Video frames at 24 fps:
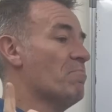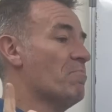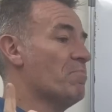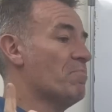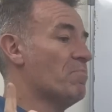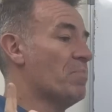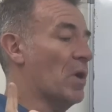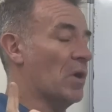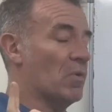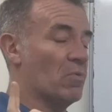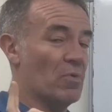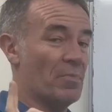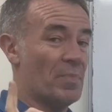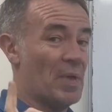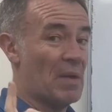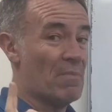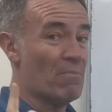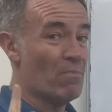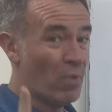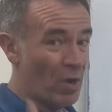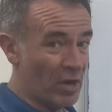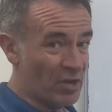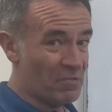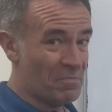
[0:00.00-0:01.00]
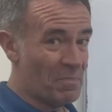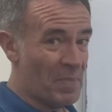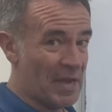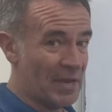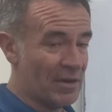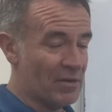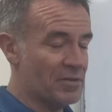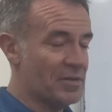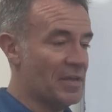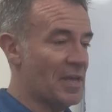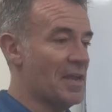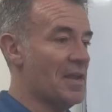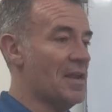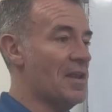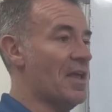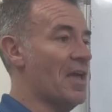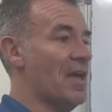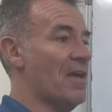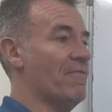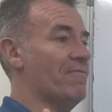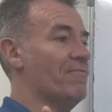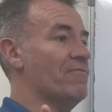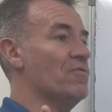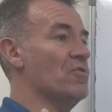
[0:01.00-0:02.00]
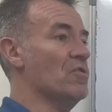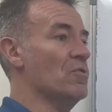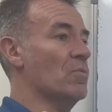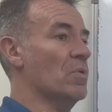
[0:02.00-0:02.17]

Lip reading: but it would be a much bigger deal if you